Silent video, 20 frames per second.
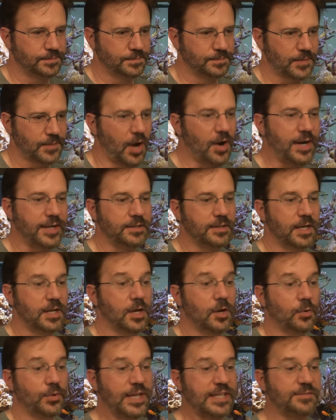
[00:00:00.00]
all right.
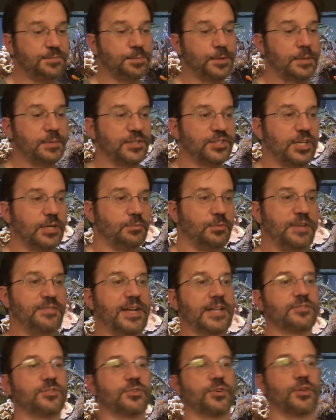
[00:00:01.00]
Well, that's pretty much it. We've
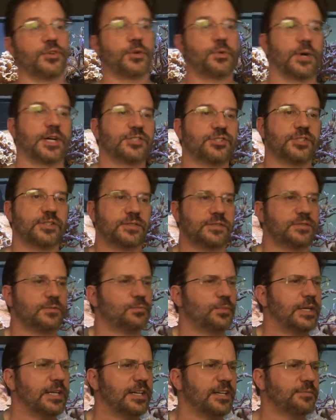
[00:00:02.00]
answered all the questions.
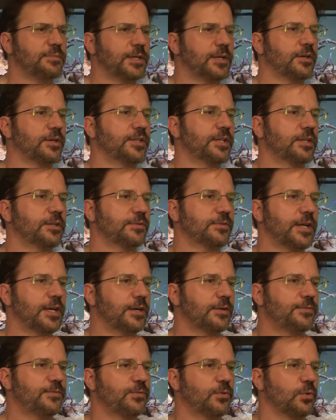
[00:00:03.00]
We have been on here
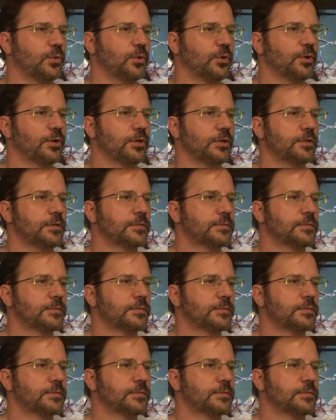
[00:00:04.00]
now for